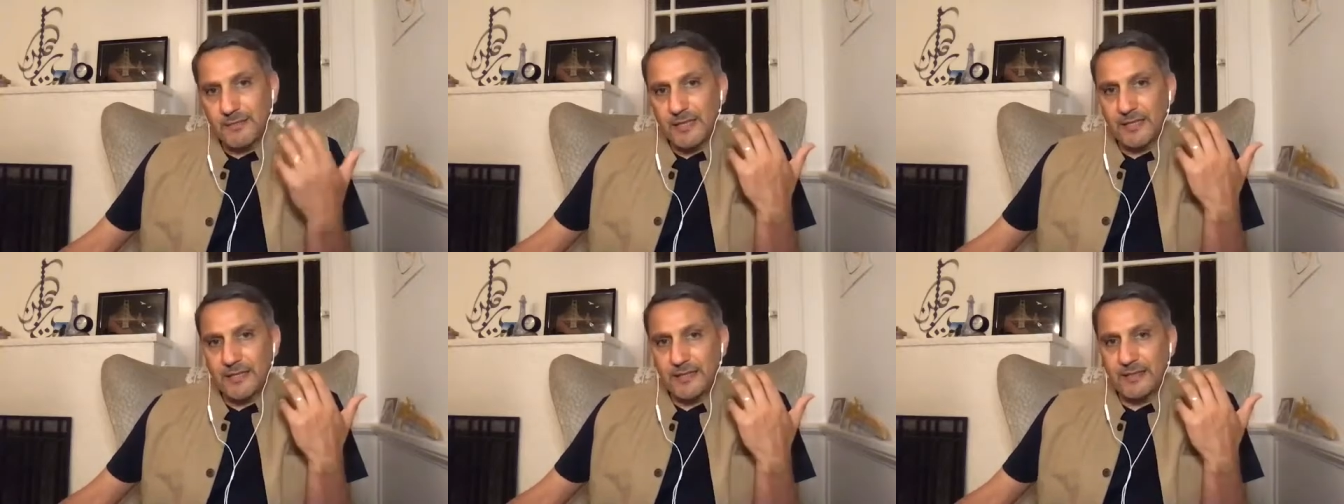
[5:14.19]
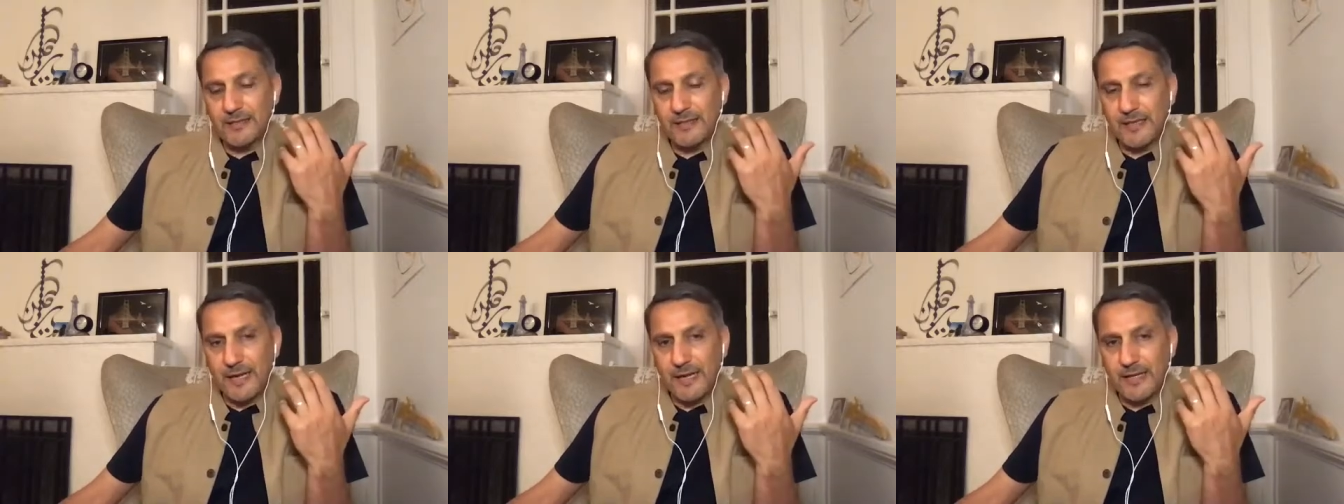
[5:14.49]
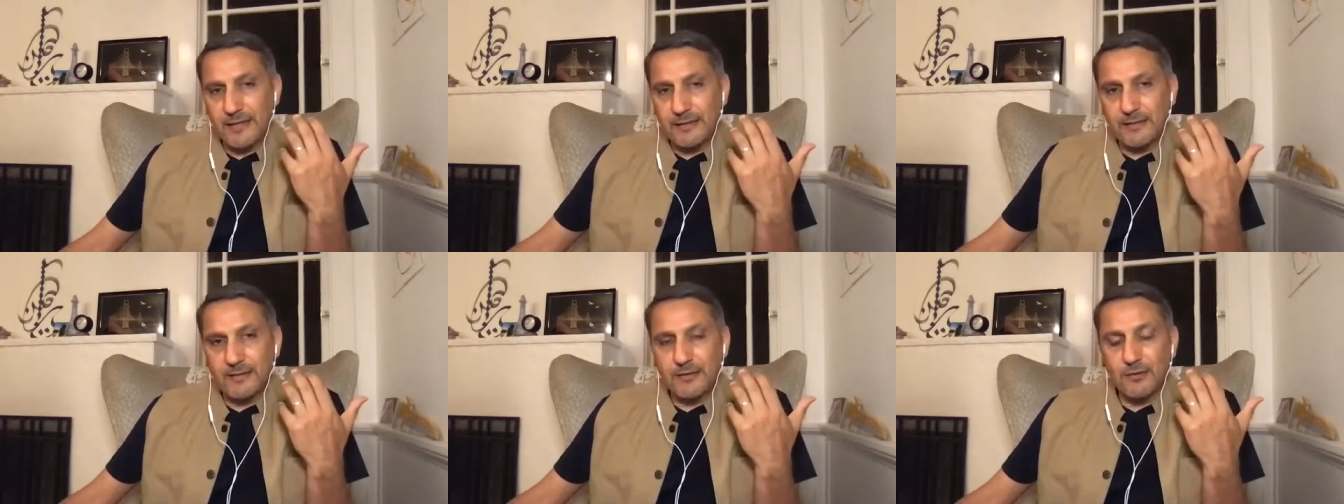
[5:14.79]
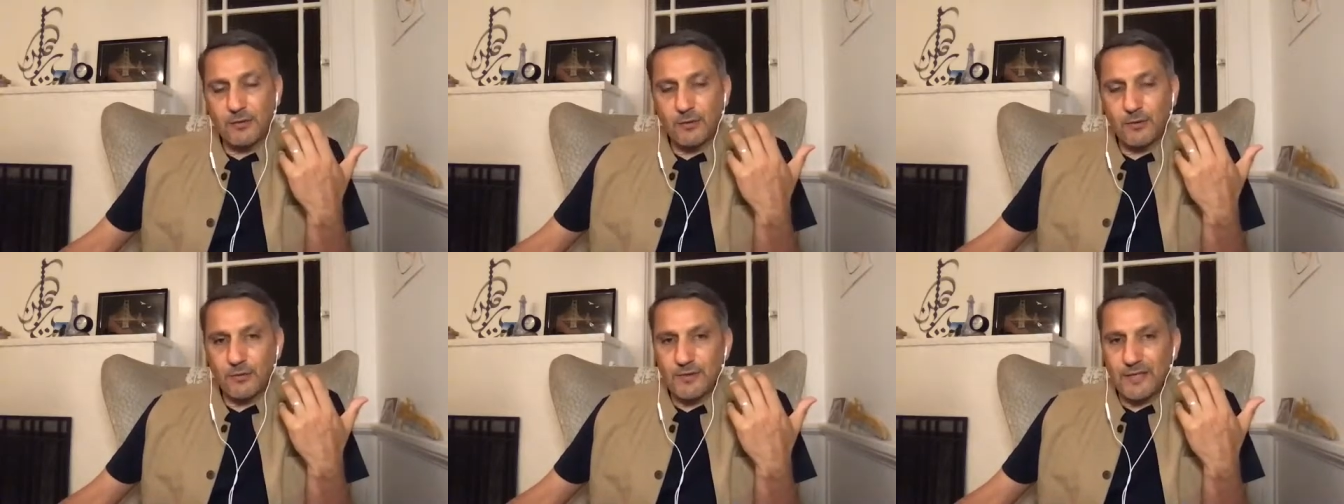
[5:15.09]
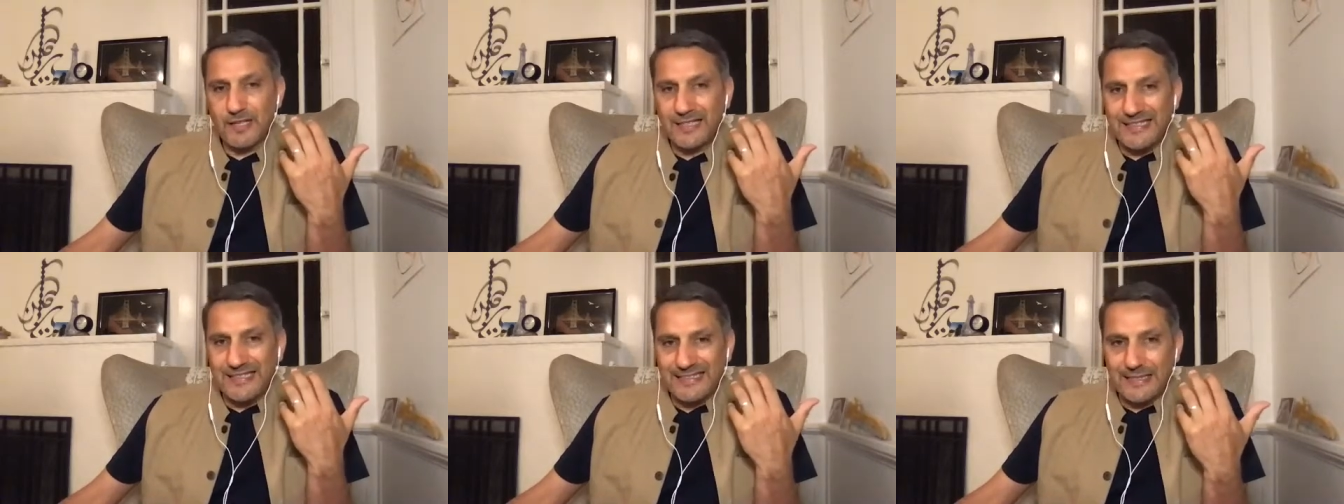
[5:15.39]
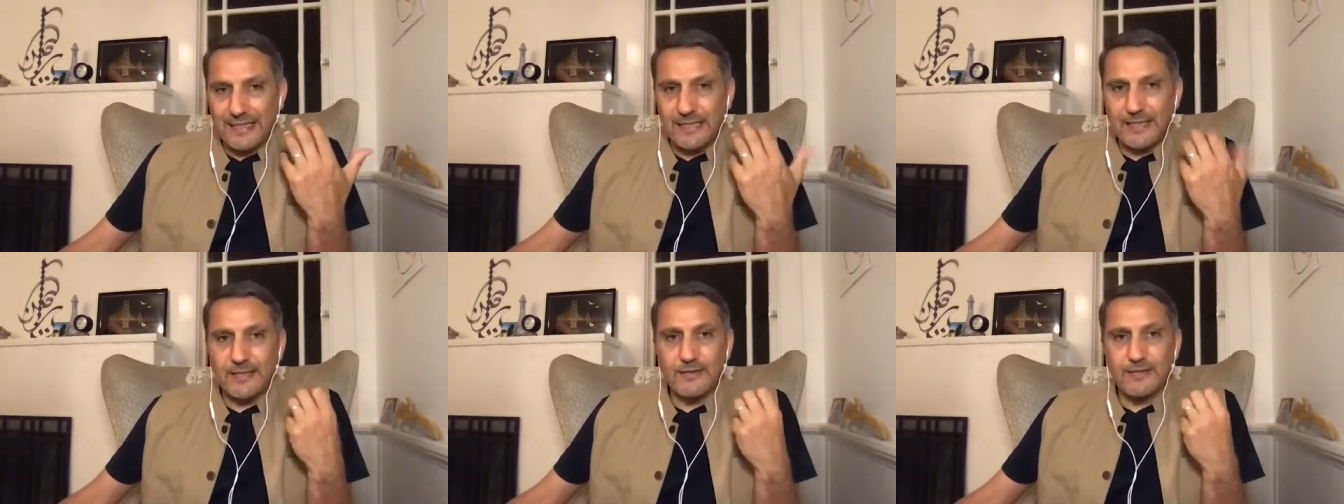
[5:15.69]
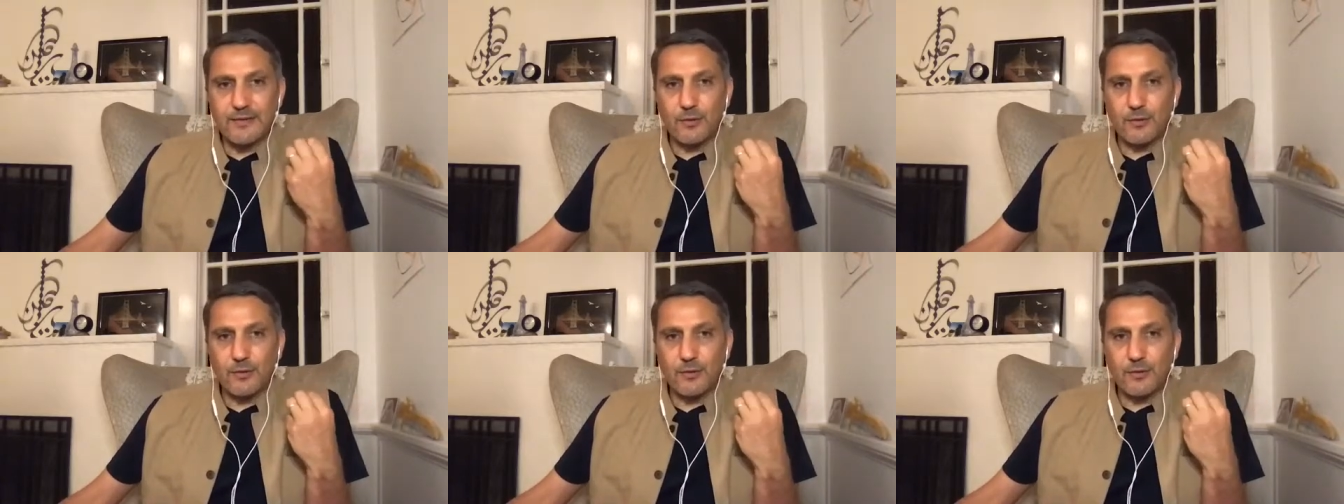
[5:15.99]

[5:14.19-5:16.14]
it is that those ideas,